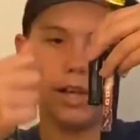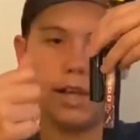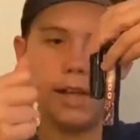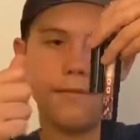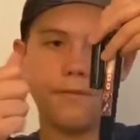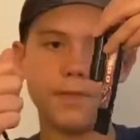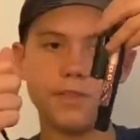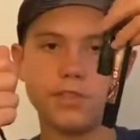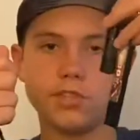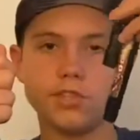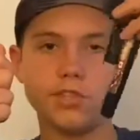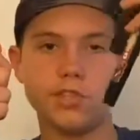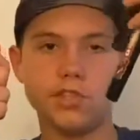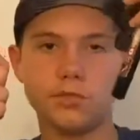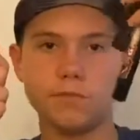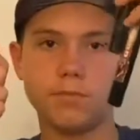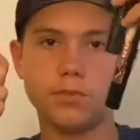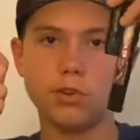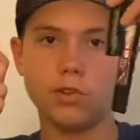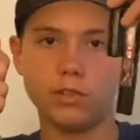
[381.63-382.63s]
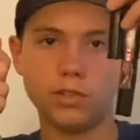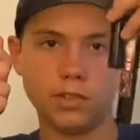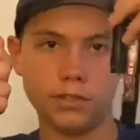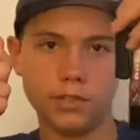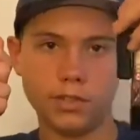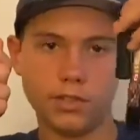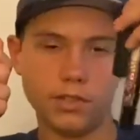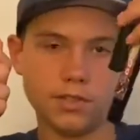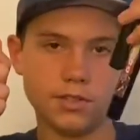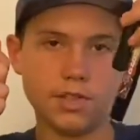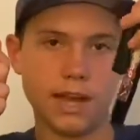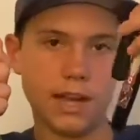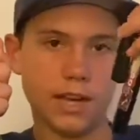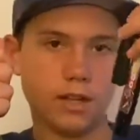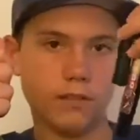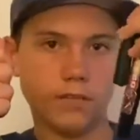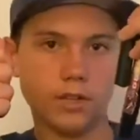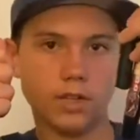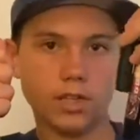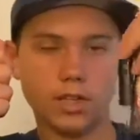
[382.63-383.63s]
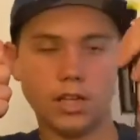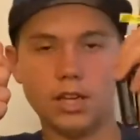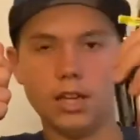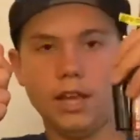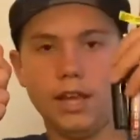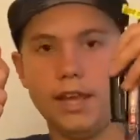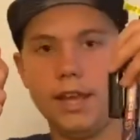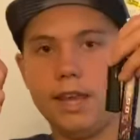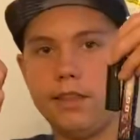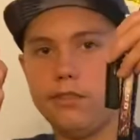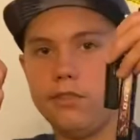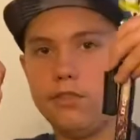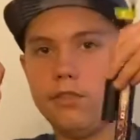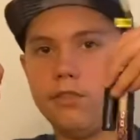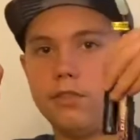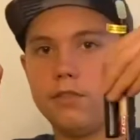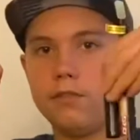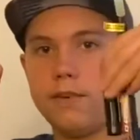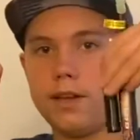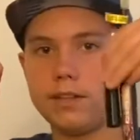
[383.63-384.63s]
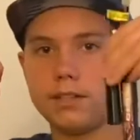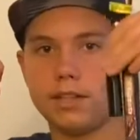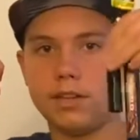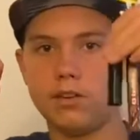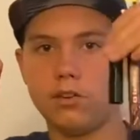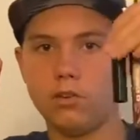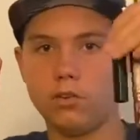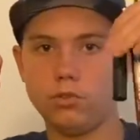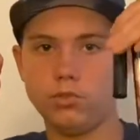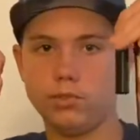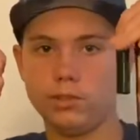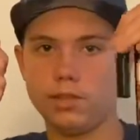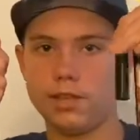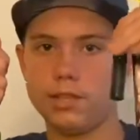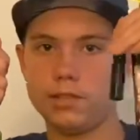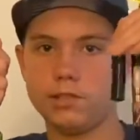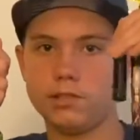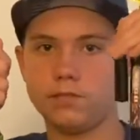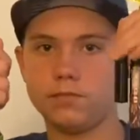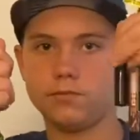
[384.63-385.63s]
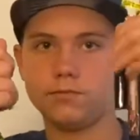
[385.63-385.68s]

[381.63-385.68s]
And this is just purely the design of it and the fact that it holds less.